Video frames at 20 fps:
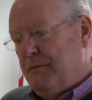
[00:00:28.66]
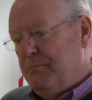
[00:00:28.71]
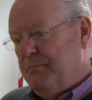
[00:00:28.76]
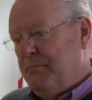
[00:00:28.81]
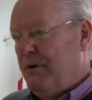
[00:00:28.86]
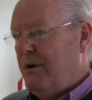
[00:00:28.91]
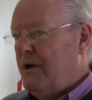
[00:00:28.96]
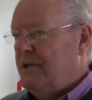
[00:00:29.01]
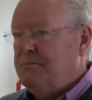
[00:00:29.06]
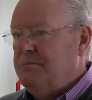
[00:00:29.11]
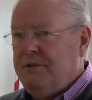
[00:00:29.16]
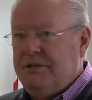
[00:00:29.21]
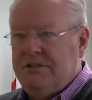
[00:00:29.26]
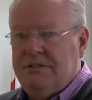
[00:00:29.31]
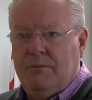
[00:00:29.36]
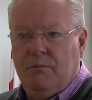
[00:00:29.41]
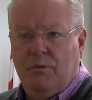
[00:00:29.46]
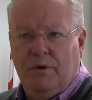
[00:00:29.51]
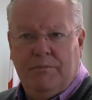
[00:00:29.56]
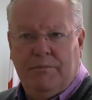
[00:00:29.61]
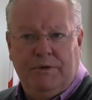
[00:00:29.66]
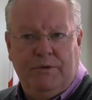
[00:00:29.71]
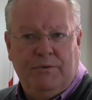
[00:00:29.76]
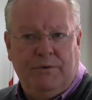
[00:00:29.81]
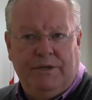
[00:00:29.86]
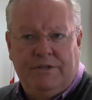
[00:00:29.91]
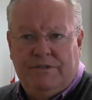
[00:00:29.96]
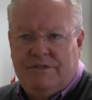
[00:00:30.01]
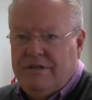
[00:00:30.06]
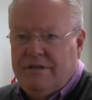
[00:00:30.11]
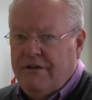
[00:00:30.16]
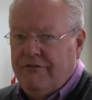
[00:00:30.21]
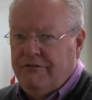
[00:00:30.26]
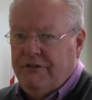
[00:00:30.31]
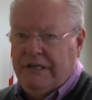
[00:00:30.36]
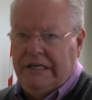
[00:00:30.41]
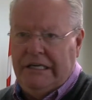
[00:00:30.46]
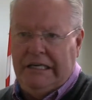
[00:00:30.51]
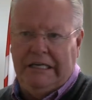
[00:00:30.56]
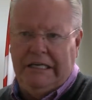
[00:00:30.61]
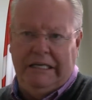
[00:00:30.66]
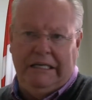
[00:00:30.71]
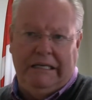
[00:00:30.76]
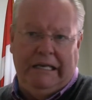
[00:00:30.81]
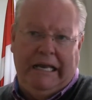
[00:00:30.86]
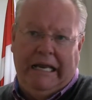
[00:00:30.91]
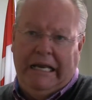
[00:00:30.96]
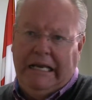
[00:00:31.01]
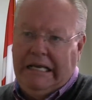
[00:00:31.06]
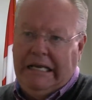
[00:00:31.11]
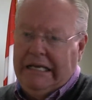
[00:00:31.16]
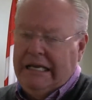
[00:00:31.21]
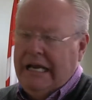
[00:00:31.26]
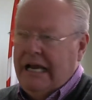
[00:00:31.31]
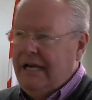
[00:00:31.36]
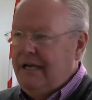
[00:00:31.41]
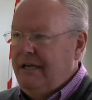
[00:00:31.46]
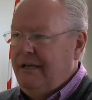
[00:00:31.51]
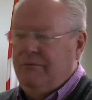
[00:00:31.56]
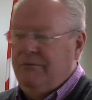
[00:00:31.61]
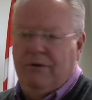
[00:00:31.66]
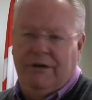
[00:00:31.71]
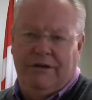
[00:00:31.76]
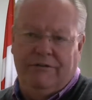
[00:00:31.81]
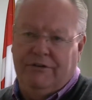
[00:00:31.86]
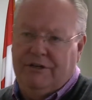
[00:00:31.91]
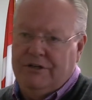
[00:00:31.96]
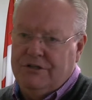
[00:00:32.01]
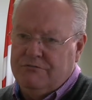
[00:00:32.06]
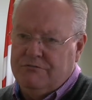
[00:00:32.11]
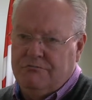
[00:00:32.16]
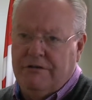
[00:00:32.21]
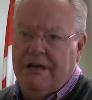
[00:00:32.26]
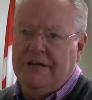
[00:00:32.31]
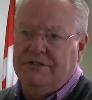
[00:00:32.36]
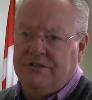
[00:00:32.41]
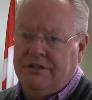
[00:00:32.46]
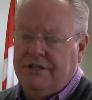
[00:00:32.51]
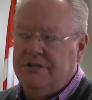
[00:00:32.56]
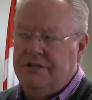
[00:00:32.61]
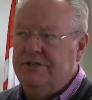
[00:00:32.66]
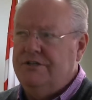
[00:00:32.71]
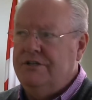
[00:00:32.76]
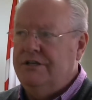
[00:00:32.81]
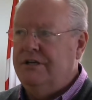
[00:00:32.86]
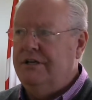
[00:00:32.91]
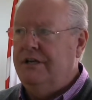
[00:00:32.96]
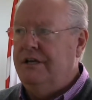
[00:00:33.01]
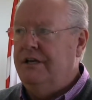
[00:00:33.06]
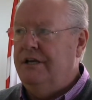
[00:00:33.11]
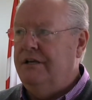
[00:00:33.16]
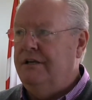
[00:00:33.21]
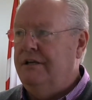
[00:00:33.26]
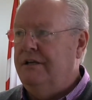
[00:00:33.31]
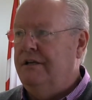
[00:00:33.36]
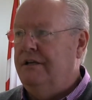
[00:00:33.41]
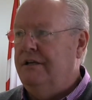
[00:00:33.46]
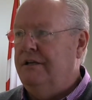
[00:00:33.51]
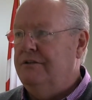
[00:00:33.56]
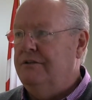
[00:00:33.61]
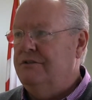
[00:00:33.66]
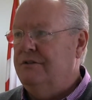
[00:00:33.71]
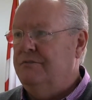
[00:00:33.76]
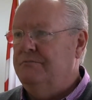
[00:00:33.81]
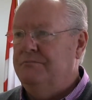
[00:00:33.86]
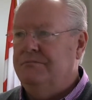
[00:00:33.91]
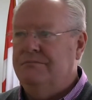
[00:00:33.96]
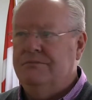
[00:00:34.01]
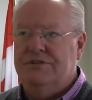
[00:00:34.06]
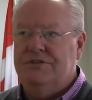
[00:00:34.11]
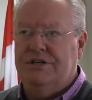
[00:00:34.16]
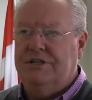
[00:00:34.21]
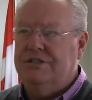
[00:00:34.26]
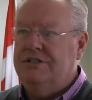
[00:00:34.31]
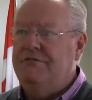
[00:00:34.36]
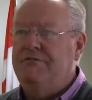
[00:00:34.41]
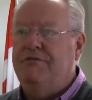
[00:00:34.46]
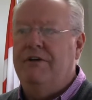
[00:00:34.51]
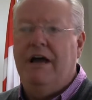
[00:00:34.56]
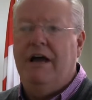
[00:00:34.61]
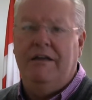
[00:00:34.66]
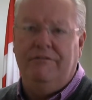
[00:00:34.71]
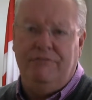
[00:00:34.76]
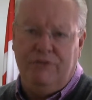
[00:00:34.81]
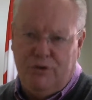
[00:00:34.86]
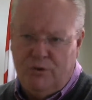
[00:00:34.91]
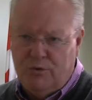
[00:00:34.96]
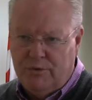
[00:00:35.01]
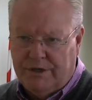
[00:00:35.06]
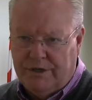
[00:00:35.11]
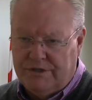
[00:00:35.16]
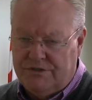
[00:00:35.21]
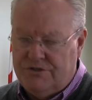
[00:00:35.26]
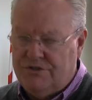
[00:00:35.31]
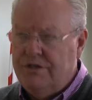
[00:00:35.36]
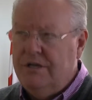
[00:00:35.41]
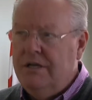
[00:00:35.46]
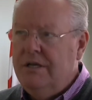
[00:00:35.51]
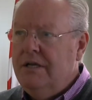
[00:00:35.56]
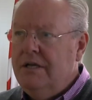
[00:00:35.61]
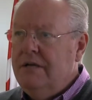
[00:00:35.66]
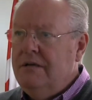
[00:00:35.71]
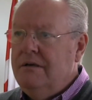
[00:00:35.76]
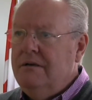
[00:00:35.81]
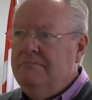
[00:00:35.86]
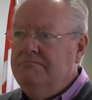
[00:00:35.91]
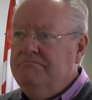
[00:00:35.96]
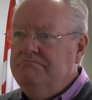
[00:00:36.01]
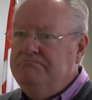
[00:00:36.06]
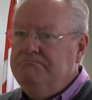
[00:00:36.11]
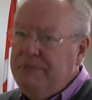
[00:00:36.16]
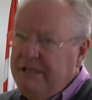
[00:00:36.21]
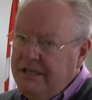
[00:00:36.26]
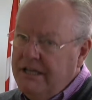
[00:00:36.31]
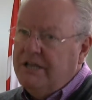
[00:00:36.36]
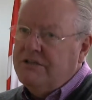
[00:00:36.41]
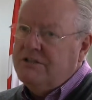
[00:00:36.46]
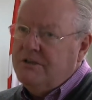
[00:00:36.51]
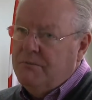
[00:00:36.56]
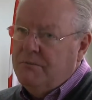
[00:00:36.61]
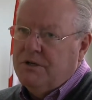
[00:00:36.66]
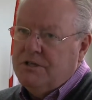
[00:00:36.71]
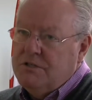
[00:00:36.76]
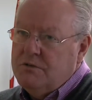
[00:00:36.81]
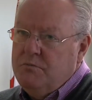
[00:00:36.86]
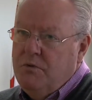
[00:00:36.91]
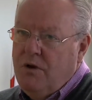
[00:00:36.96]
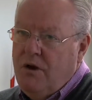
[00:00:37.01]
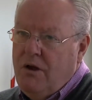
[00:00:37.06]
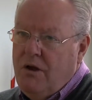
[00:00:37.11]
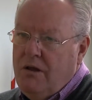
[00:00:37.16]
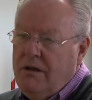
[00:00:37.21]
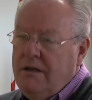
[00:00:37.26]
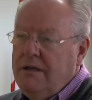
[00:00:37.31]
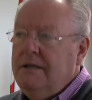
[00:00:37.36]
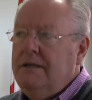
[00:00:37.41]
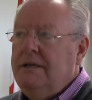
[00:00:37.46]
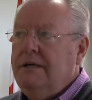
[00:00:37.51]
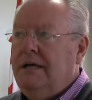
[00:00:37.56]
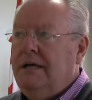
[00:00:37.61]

Possibly somewhere between 70, 80, 90, whatever it is, residents in some 65 units. Be they somewhat small,